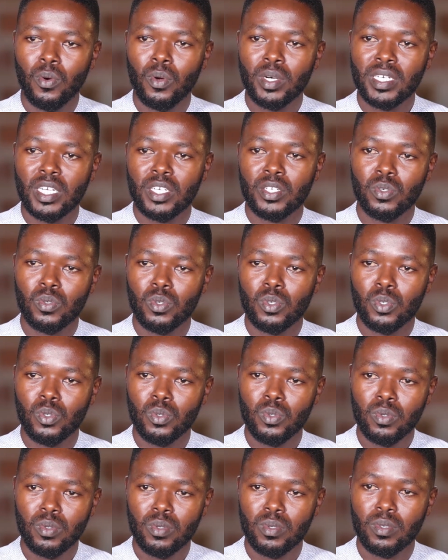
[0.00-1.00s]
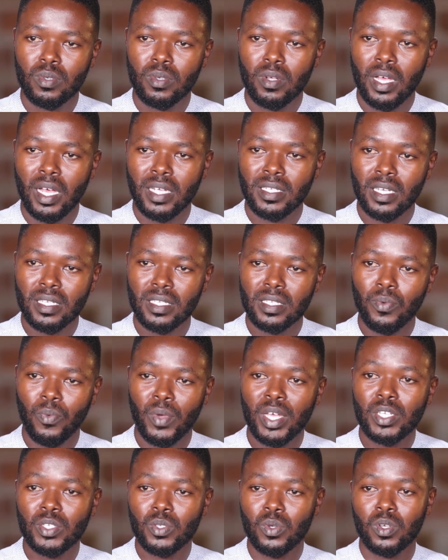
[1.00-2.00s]
what I should do. I just
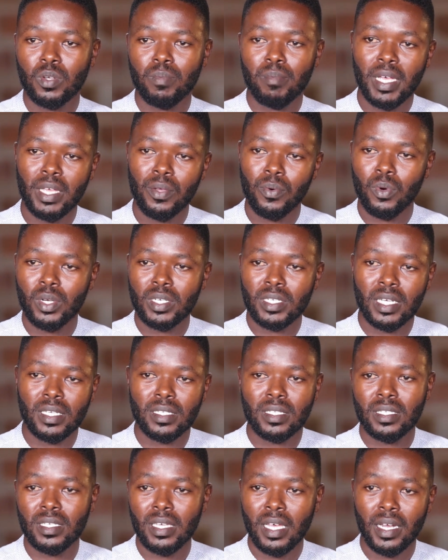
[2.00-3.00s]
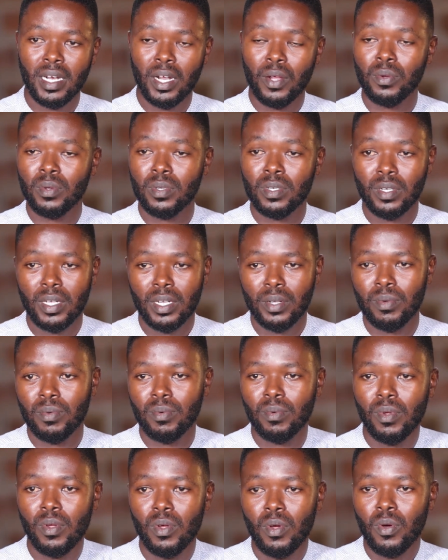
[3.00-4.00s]
went on by what I see around
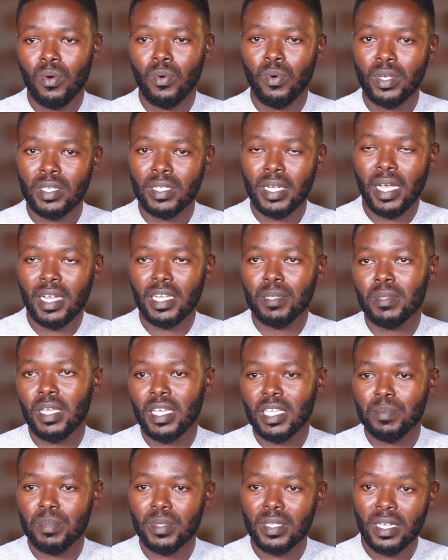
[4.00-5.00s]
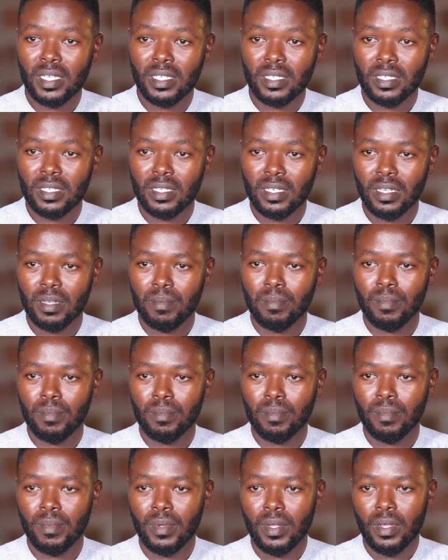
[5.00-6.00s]
and what I had experienced
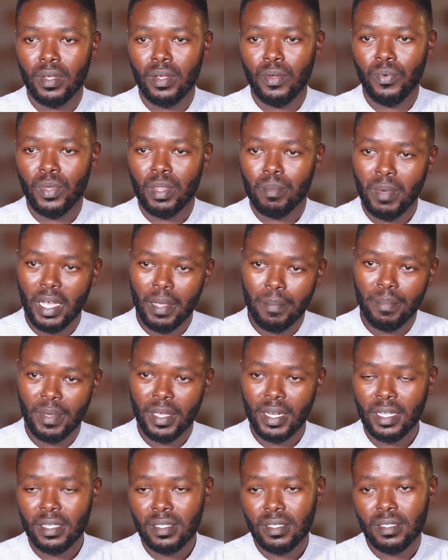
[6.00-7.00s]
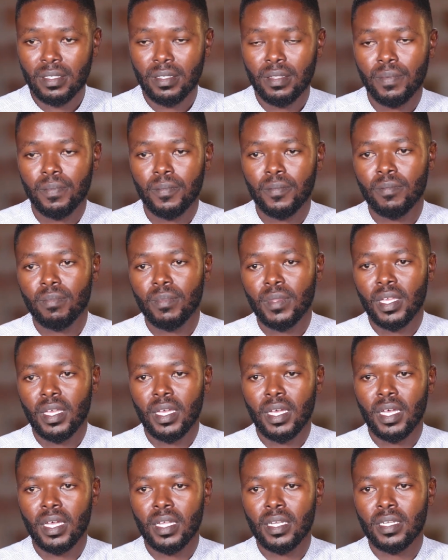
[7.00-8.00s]
in, with my parents.
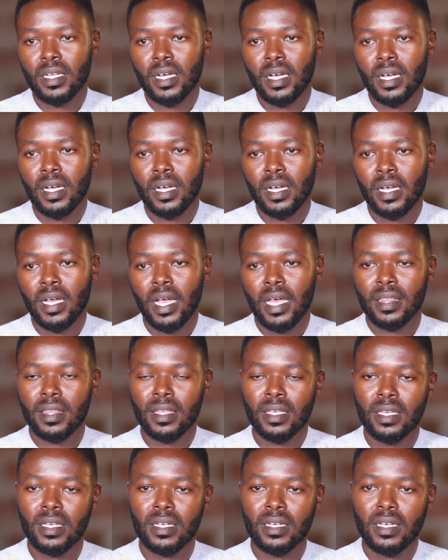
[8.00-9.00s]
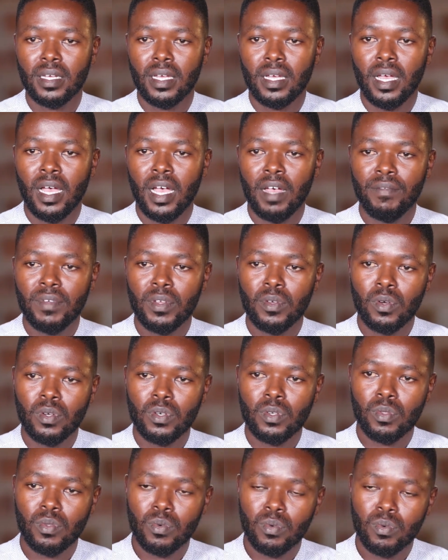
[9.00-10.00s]
And uh, I think having gone